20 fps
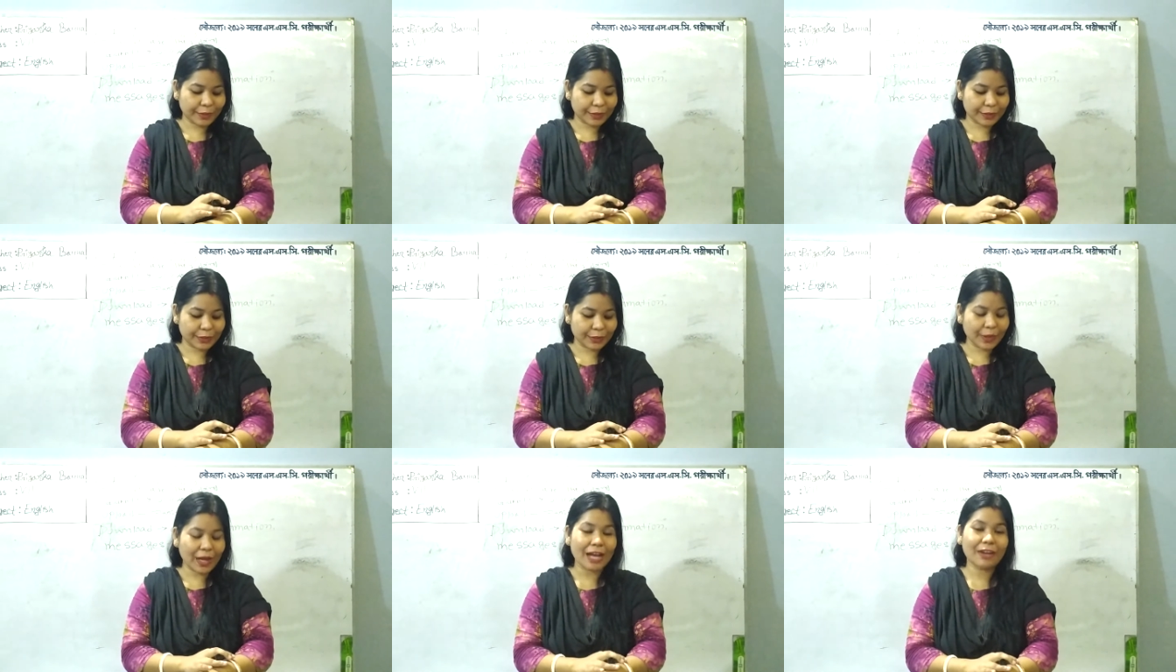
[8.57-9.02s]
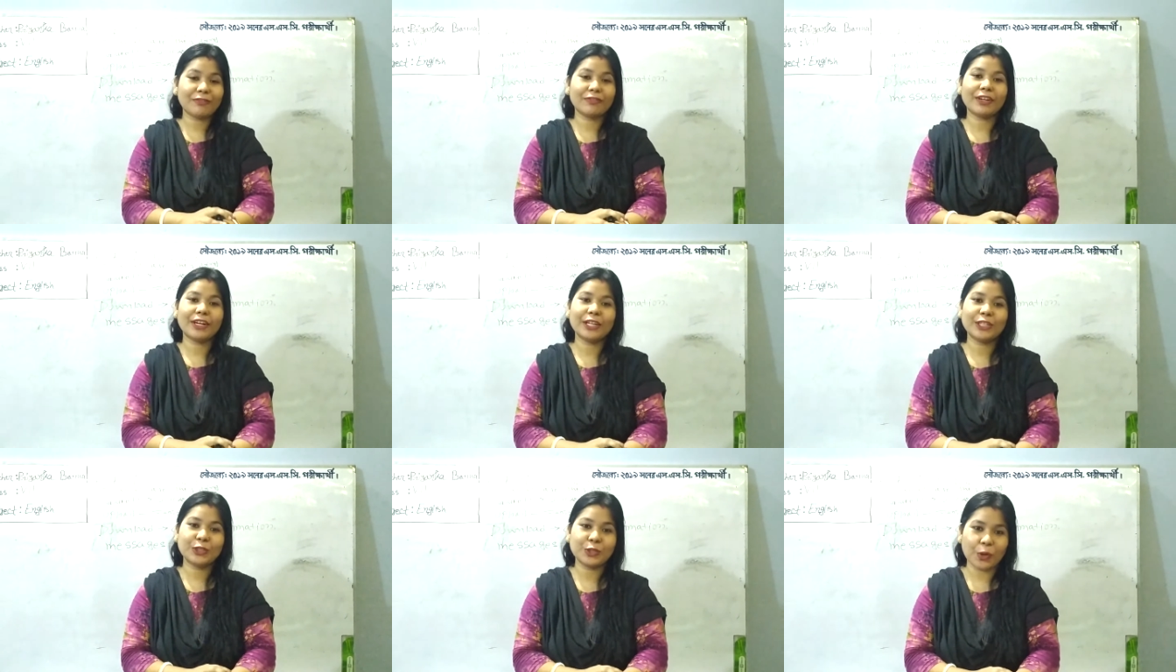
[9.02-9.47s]
so
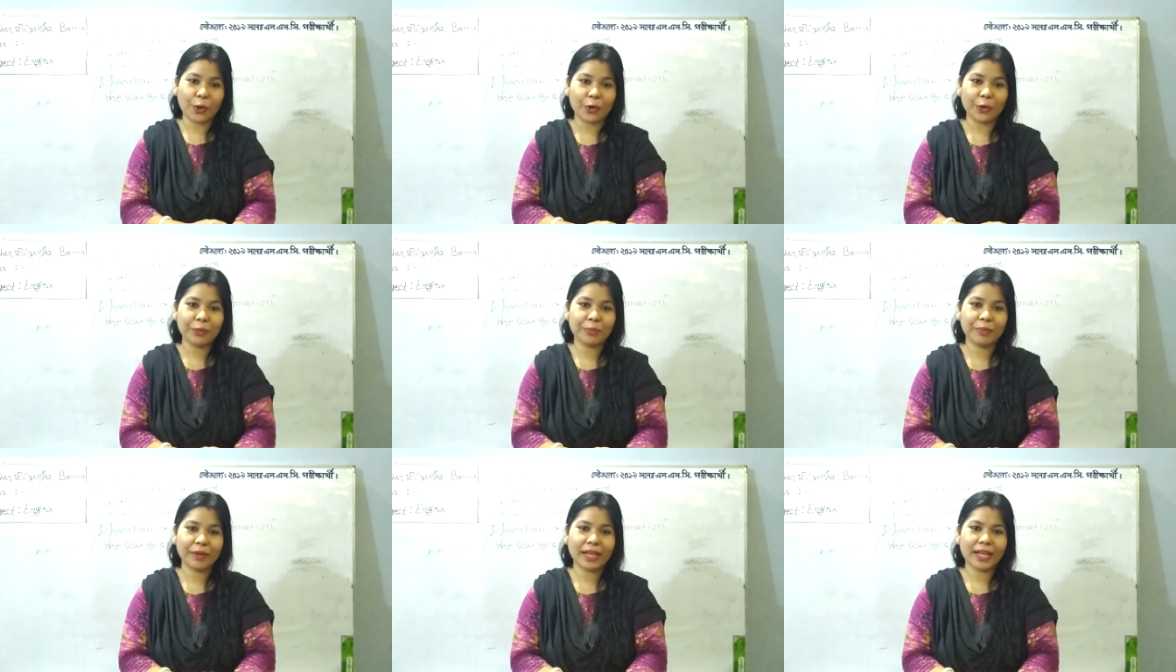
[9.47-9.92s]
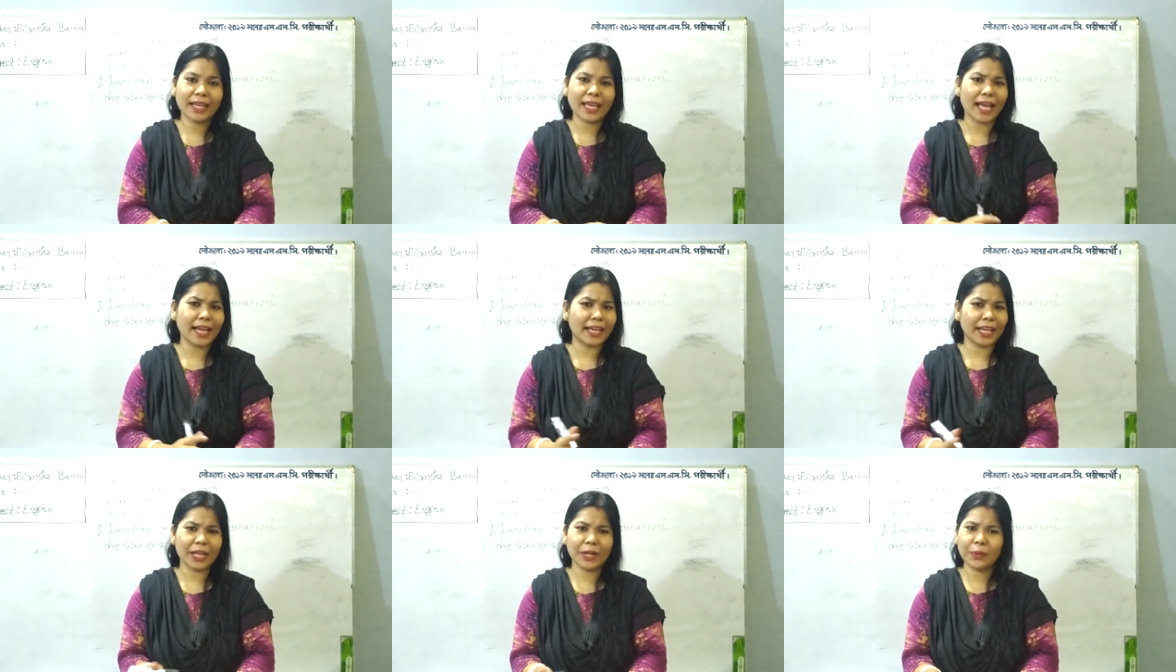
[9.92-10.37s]
after a short break
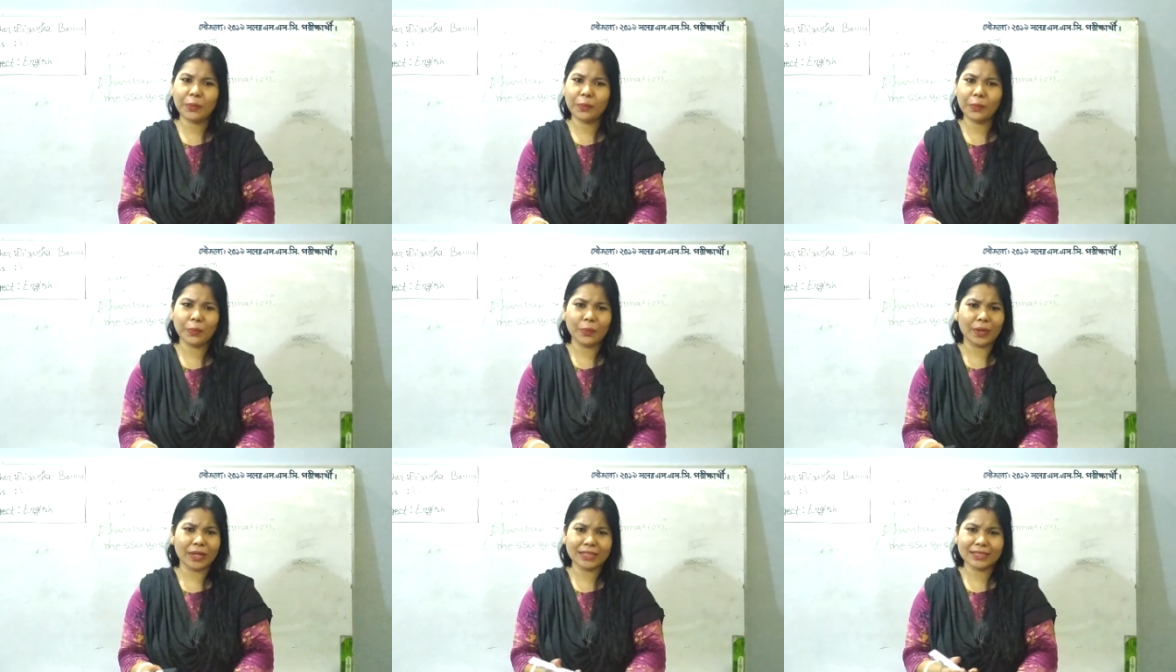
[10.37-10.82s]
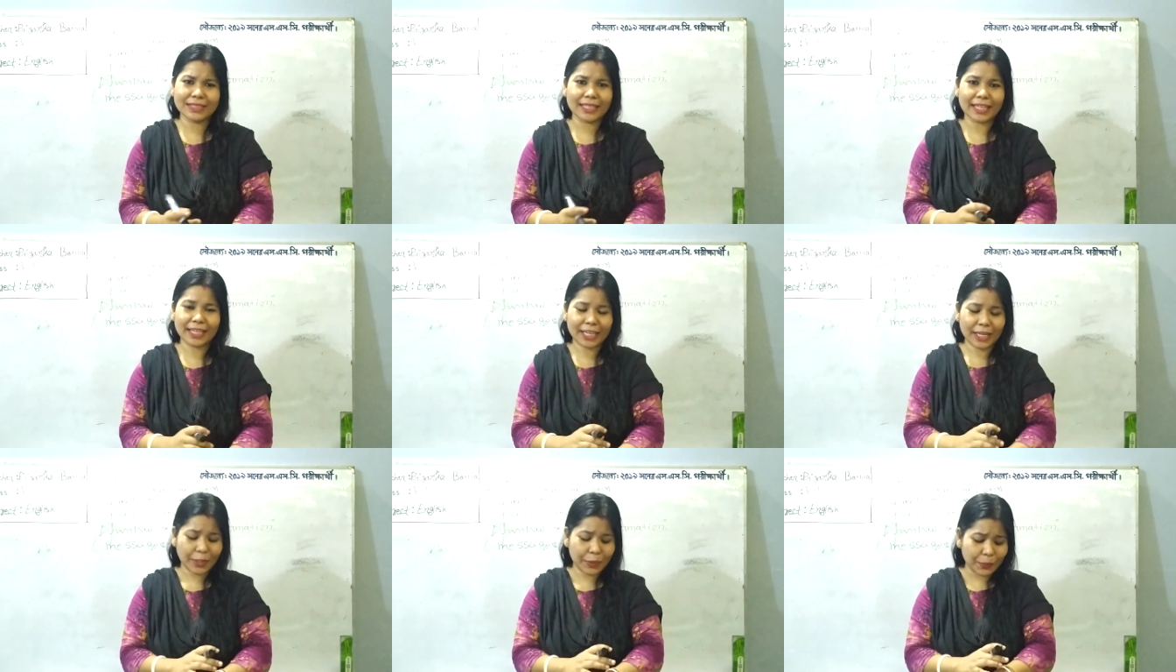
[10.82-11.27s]
again, once
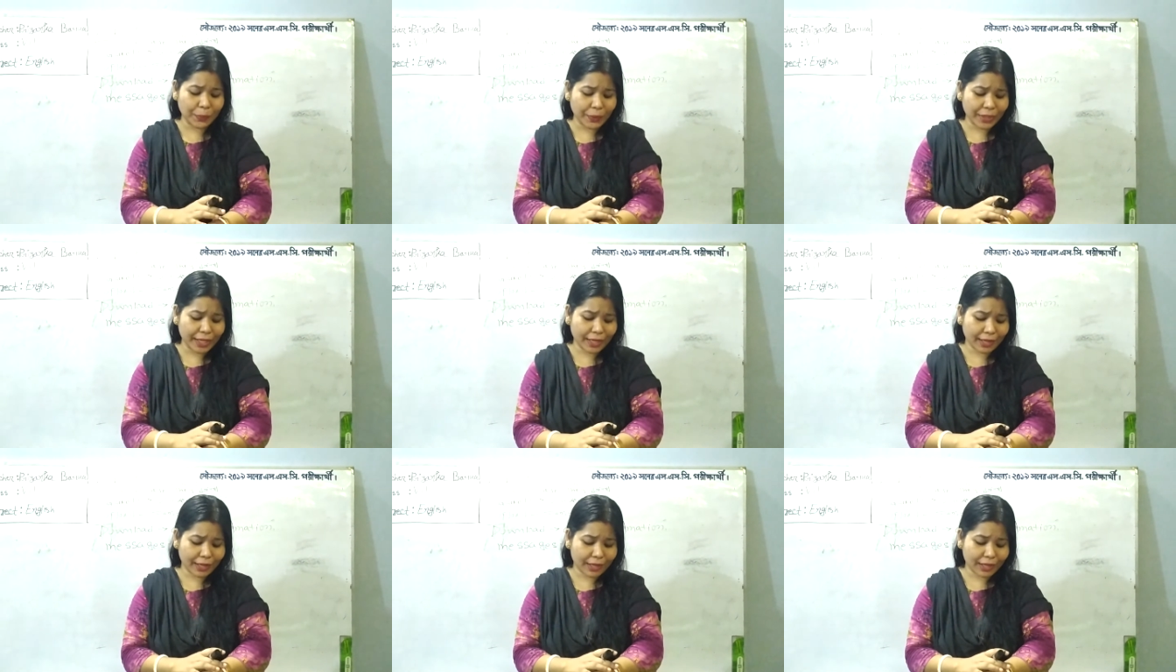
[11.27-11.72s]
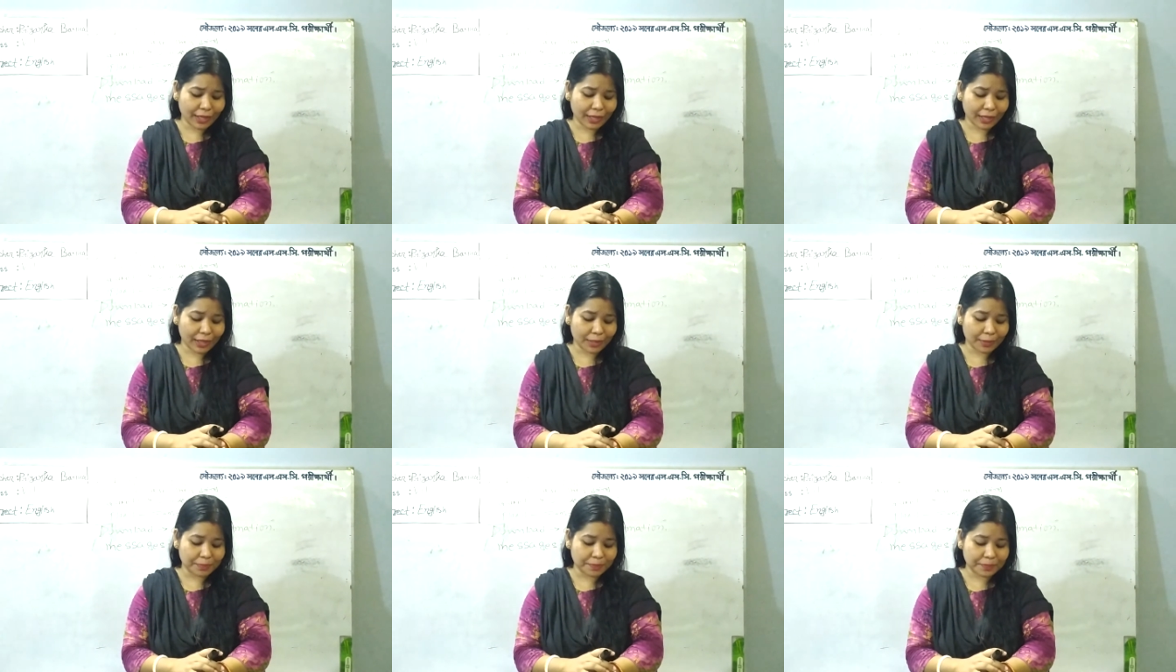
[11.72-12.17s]
again we
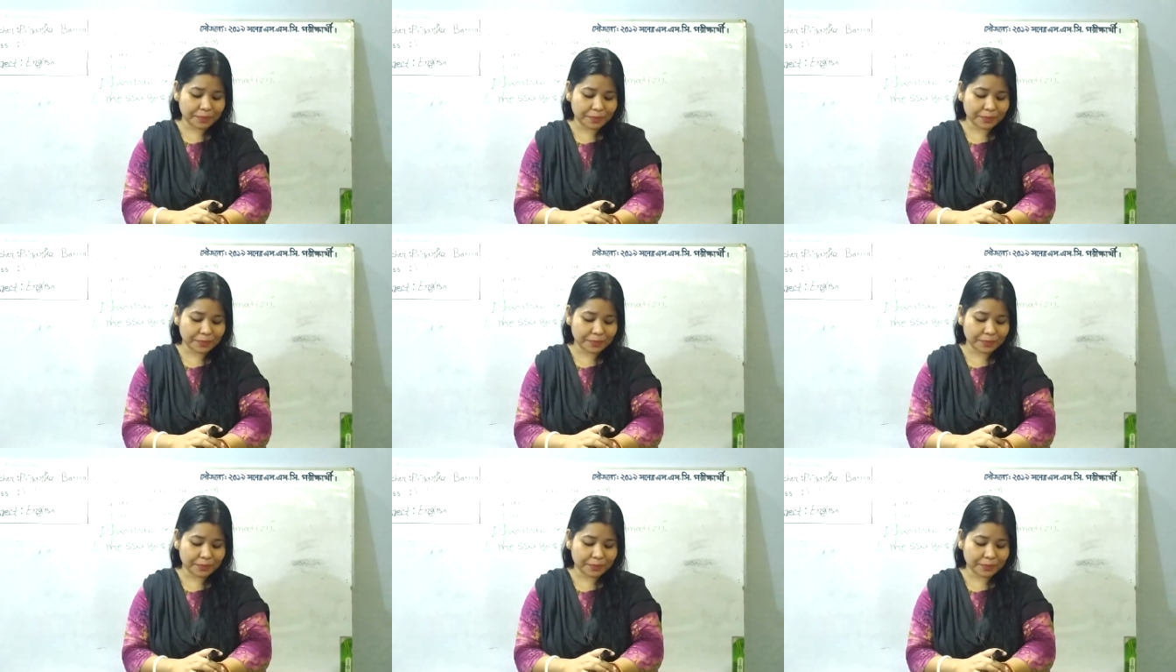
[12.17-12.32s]
are